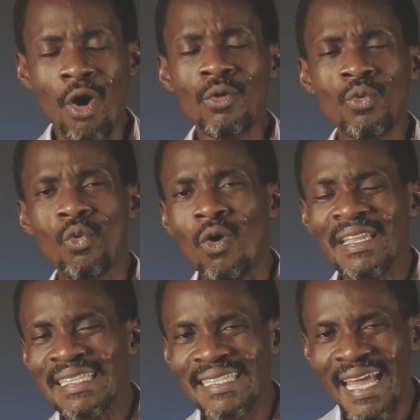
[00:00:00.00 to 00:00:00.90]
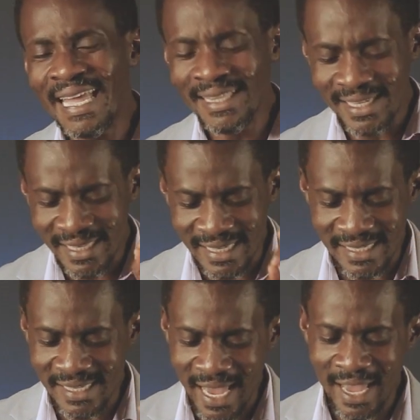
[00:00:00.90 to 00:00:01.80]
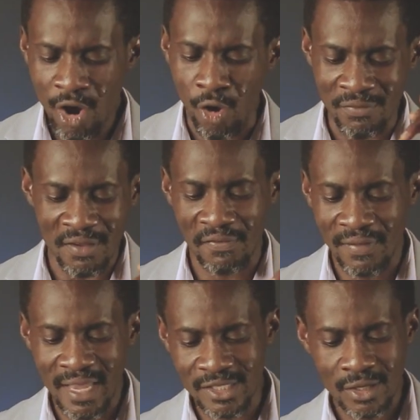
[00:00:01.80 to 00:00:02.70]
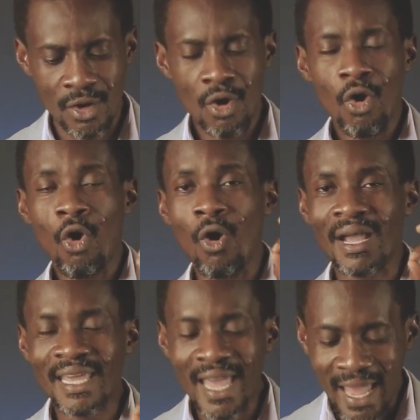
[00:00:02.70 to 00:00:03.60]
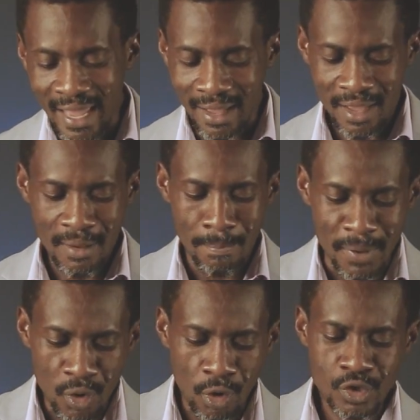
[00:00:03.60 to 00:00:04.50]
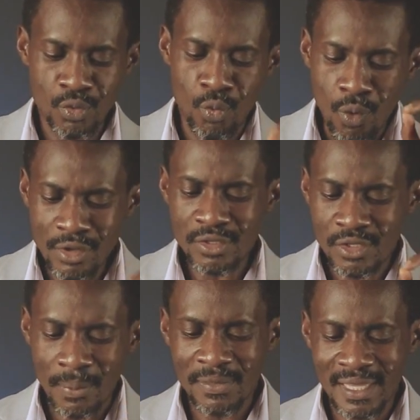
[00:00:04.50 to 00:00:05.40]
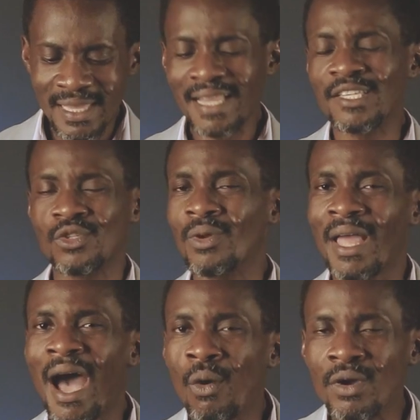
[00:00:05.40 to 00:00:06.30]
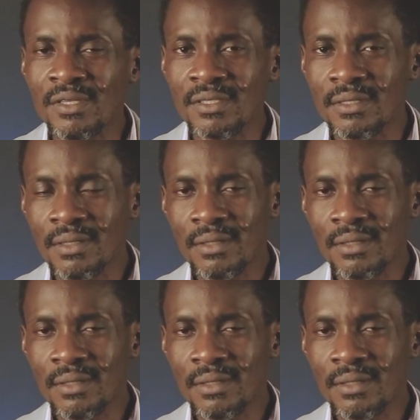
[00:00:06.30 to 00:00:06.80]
uncontained desire of the flesh occur because we want something that is not ours,